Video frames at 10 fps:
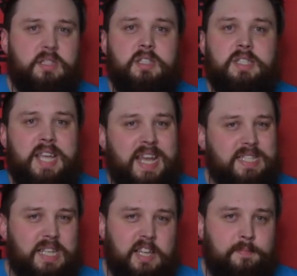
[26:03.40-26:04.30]
just tend
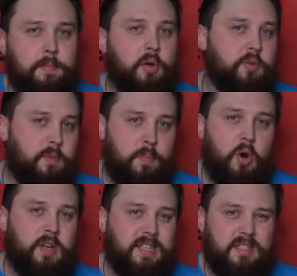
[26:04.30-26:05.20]
to leave both
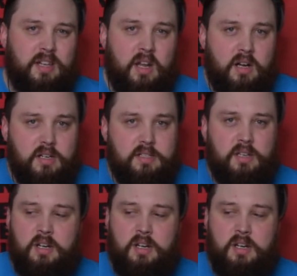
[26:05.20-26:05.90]
pockets large.